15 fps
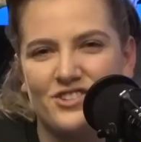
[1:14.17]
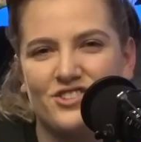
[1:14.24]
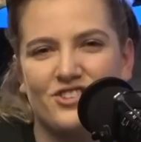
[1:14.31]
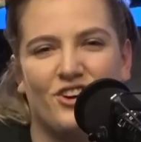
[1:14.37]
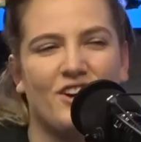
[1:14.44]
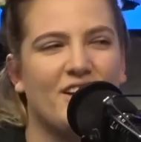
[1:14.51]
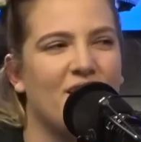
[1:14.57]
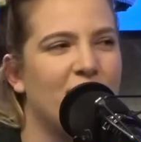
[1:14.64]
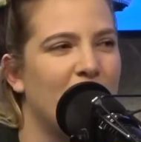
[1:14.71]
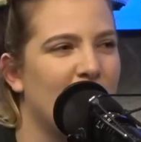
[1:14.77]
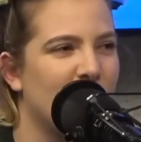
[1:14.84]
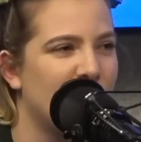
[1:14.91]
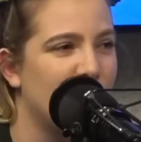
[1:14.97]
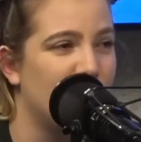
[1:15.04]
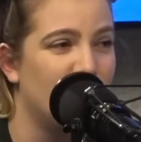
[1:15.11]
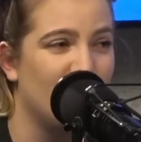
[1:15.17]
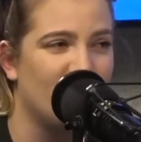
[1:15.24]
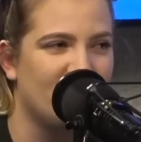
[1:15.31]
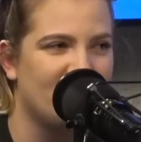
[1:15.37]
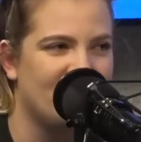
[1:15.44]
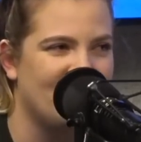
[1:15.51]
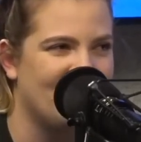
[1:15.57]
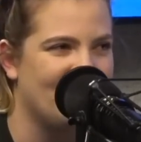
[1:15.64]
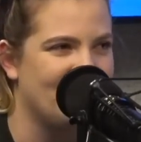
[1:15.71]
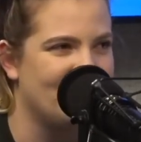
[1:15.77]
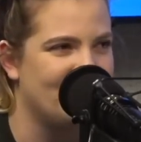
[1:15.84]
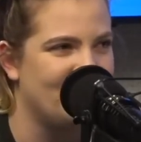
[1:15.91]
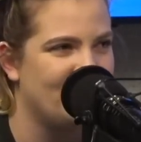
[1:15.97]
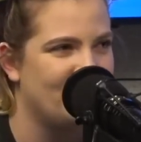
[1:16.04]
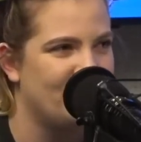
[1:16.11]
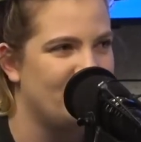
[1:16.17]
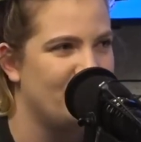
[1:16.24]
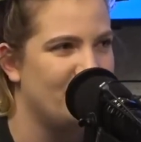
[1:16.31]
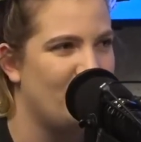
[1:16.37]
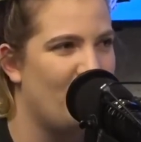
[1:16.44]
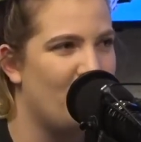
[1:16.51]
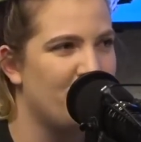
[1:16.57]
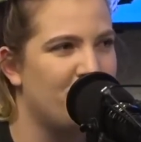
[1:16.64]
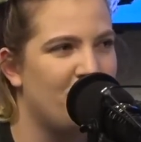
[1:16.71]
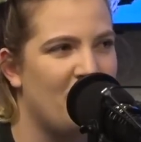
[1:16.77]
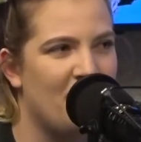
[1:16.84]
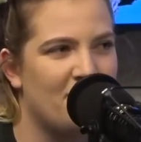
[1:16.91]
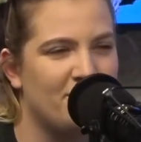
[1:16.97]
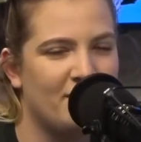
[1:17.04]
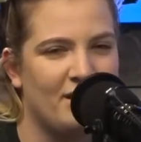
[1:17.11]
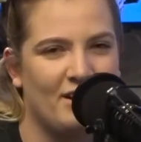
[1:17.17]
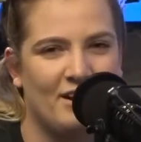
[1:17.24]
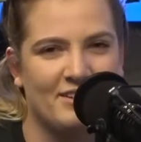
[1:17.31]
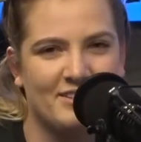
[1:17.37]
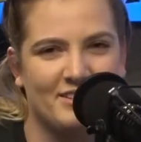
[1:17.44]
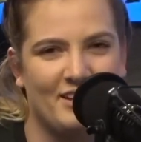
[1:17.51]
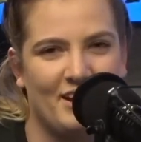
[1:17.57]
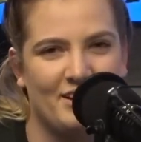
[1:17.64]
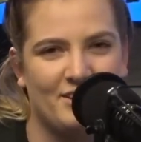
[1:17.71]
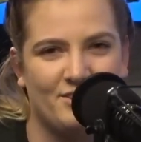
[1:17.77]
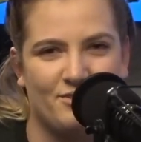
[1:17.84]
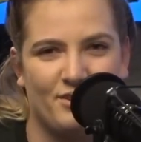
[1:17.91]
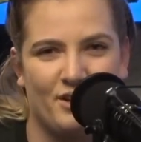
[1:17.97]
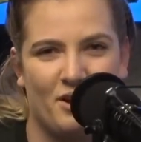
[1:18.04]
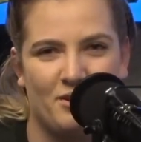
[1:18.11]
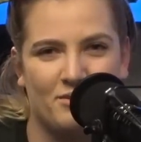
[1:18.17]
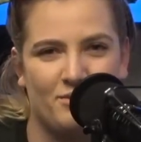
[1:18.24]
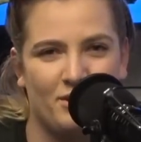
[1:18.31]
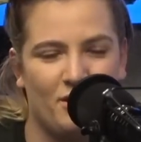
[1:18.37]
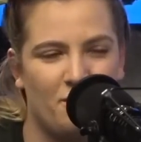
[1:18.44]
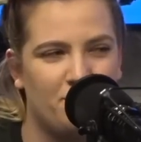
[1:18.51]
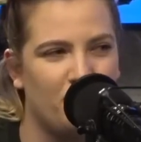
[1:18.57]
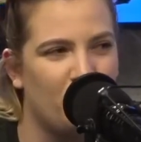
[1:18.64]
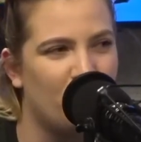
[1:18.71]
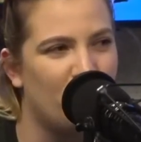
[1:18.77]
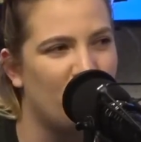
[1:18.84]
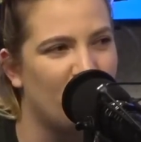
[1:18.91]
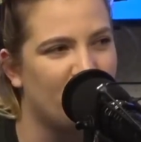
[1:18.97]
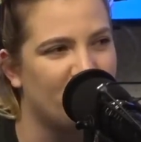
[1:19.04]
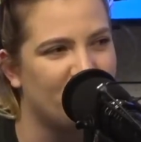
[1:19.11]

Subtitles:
talking about your bra size. Our family, us ladies, we got big honkers.